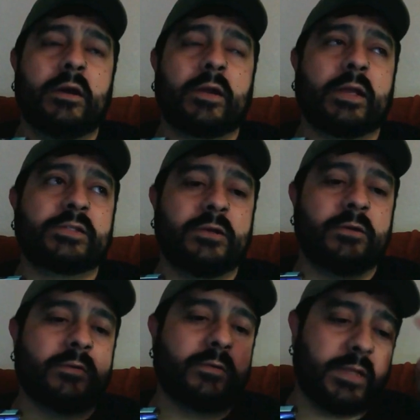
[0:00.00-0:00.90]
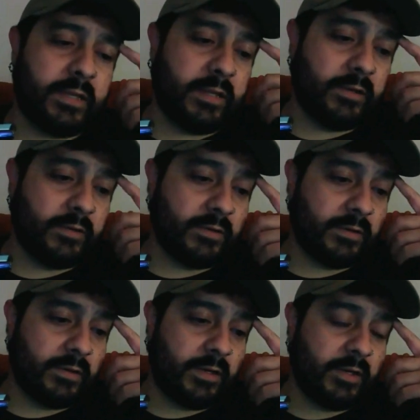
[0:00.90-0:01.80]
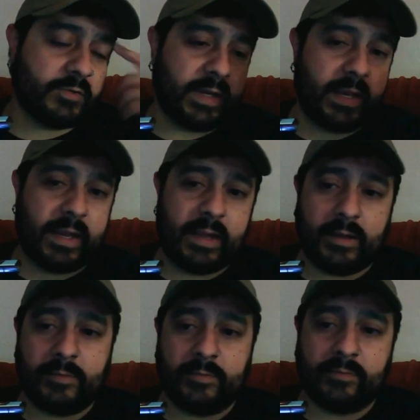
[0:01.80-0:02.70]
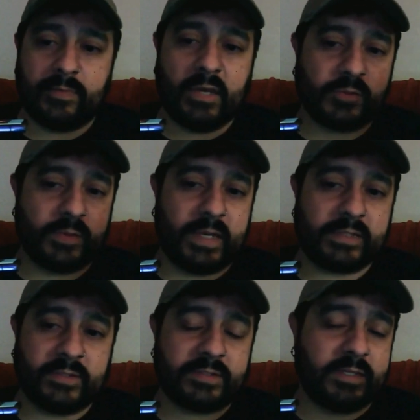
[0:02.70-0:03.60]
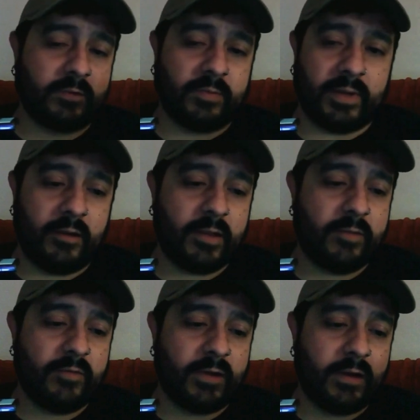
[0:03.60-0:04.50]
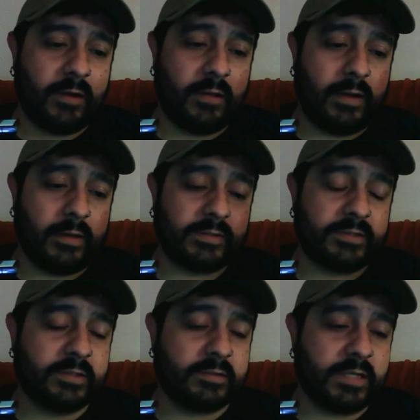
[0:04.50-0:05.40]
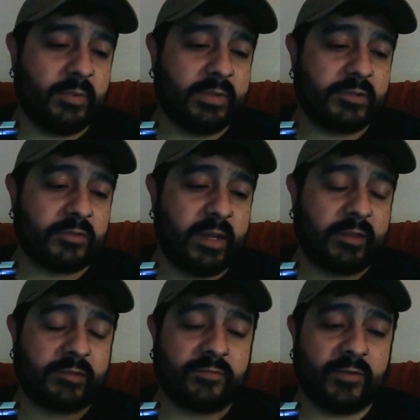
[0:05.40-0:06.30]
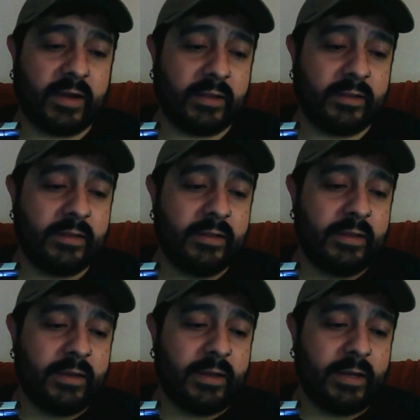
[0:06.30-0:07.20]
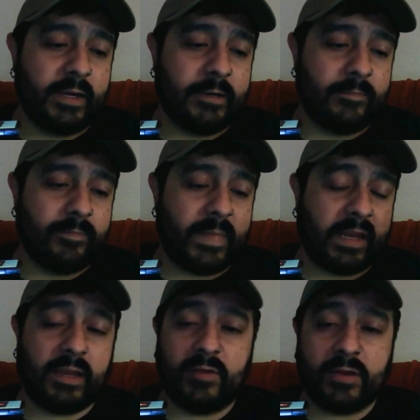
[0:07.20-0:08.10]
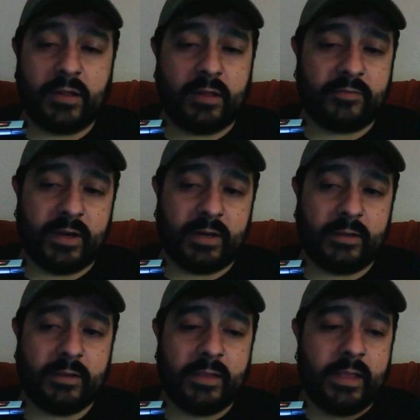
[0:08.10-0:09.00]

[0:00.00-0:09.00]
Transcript: Okay, so here's what I suggest either way. I'll give you a call. It's a couple days from now. That's Friday. I can give you a call on Friday,